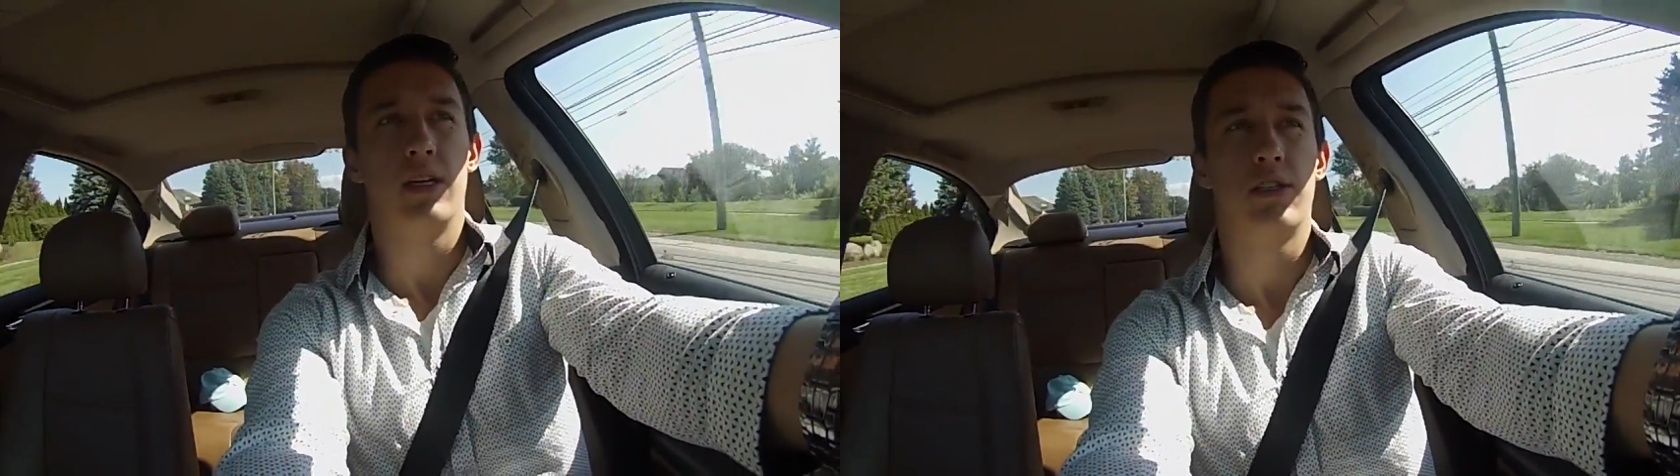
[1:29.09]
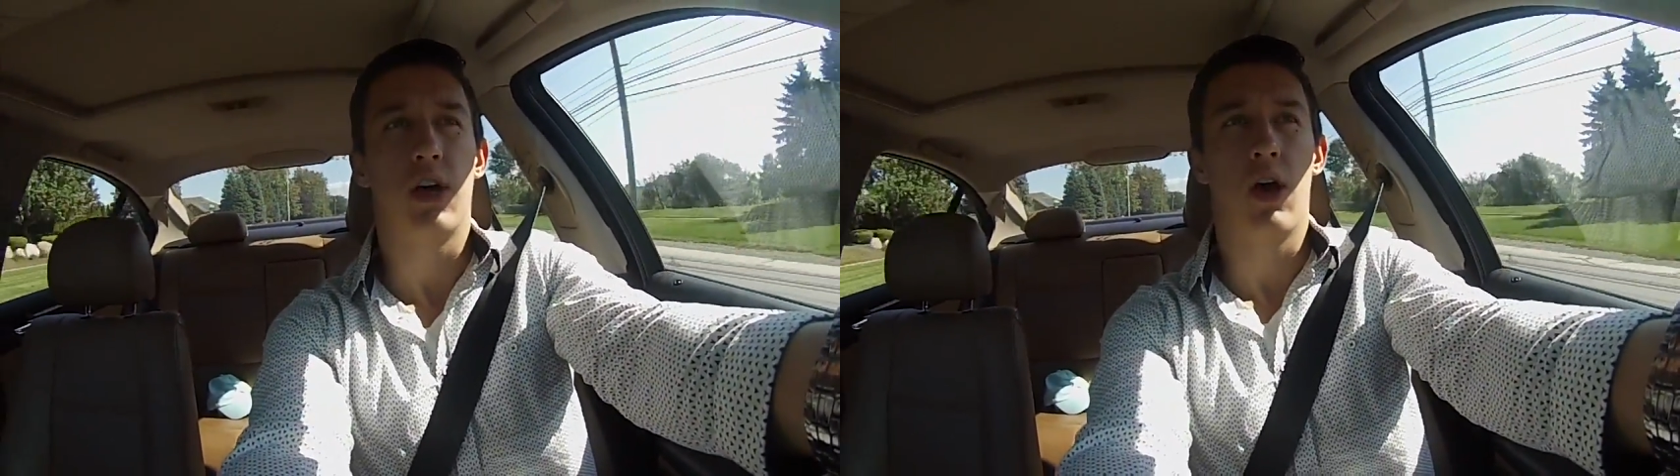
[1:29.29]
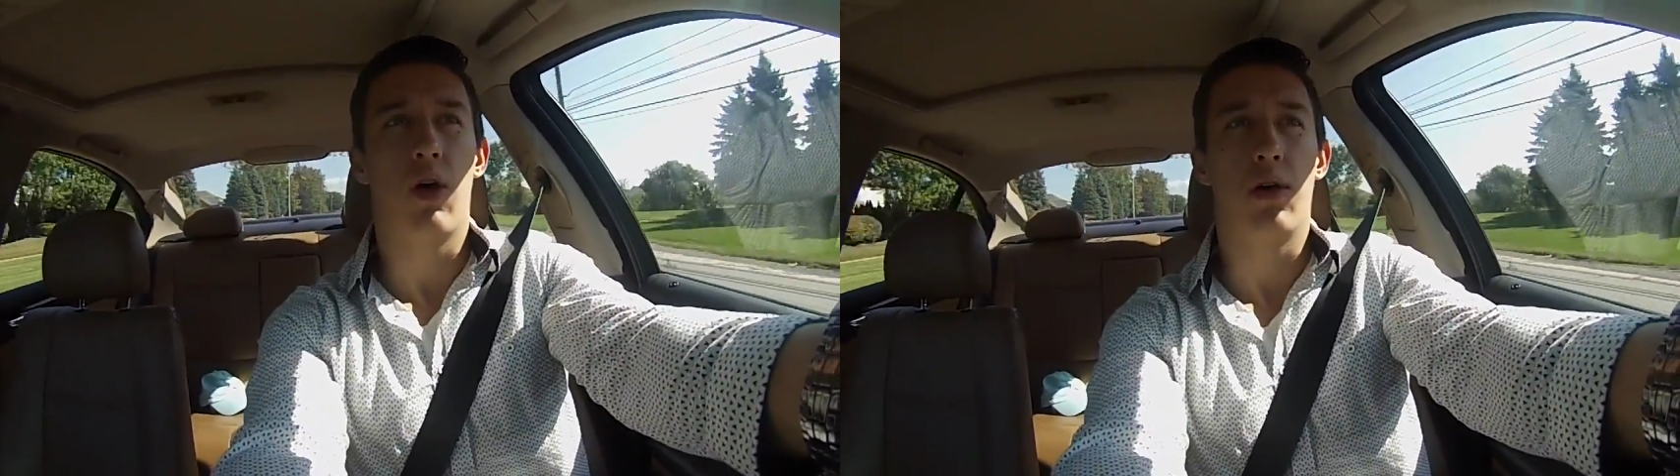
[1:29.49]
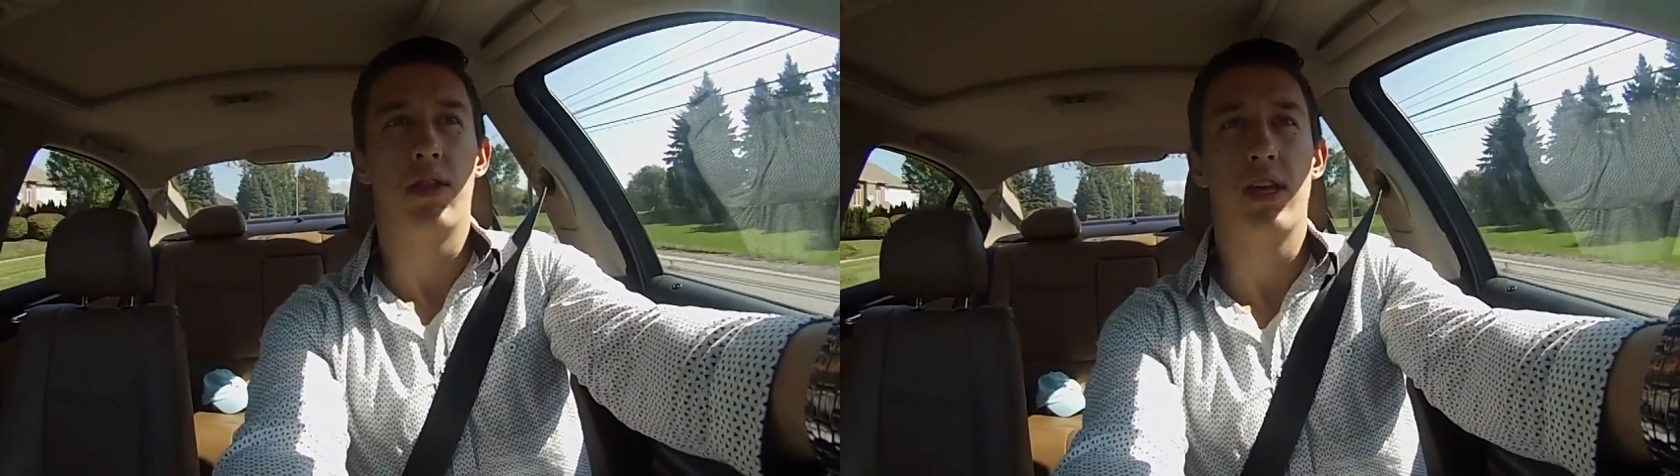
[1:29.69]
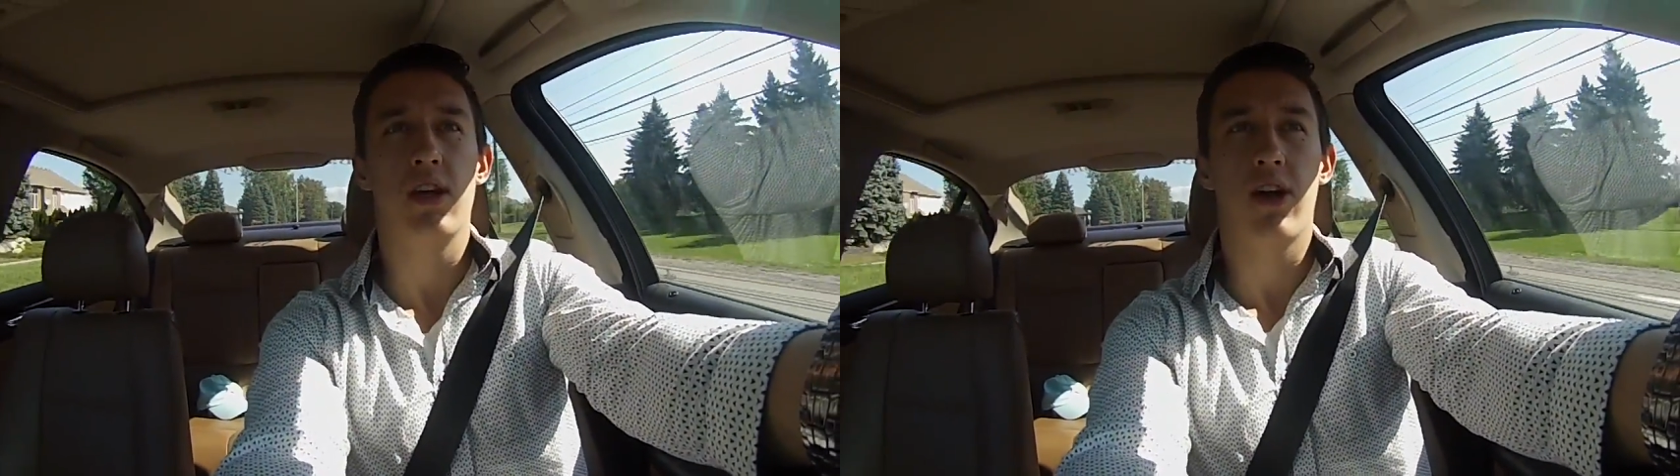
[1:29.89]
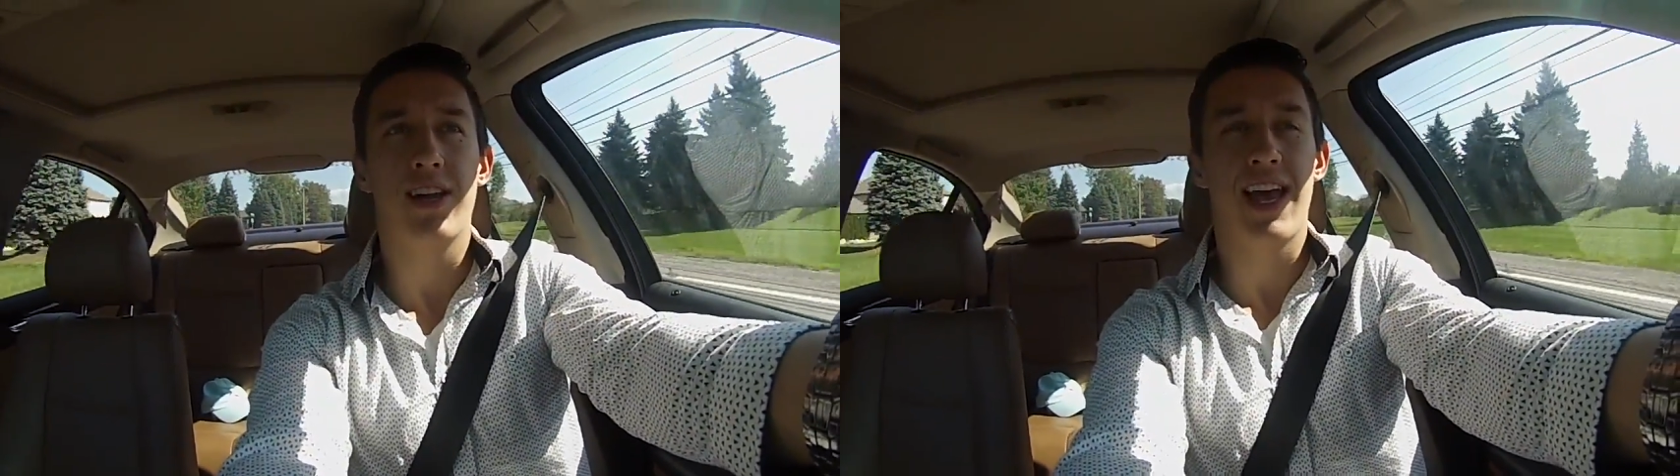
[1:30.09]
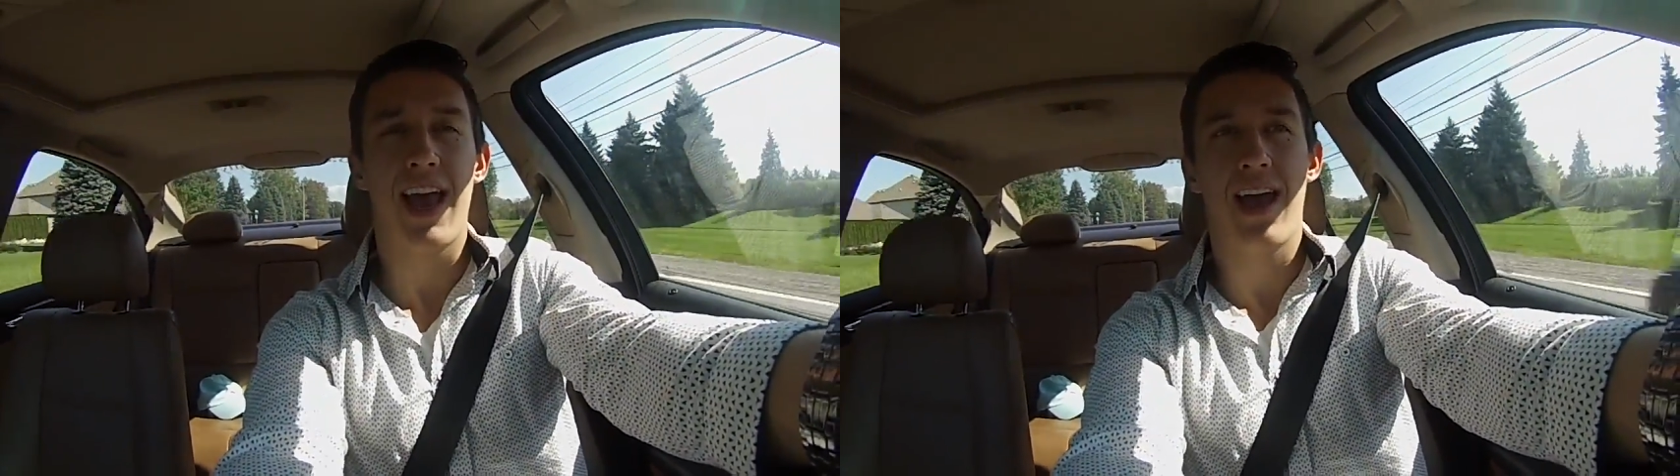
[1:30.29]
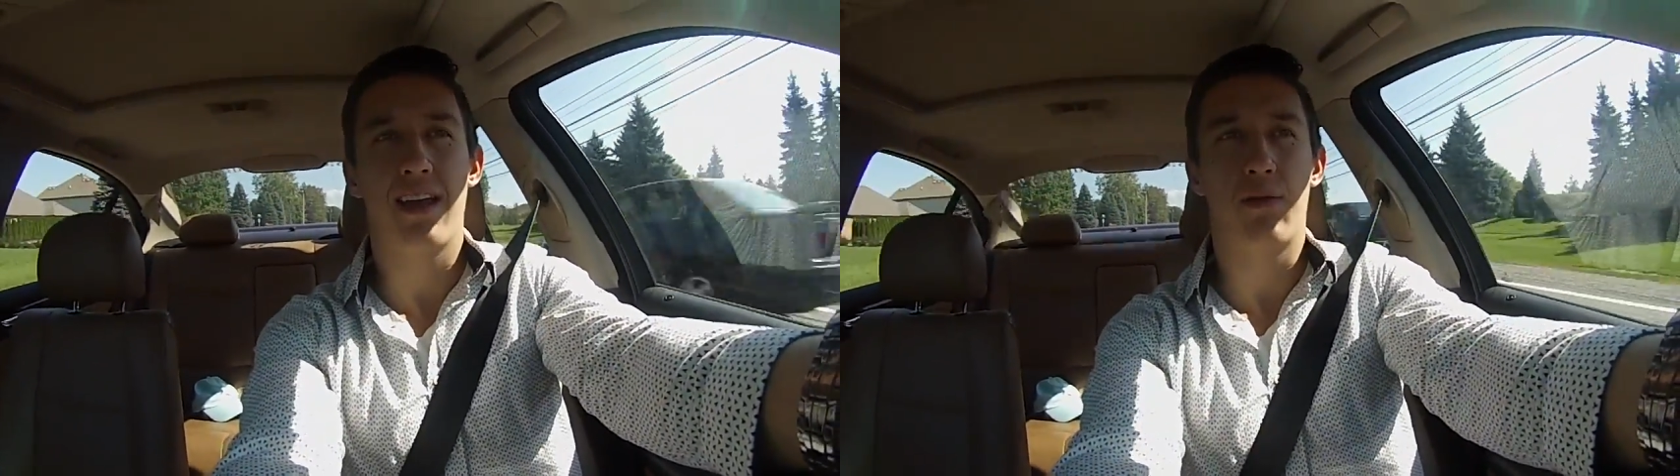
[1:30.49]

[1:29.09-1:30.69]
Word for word: So he already had,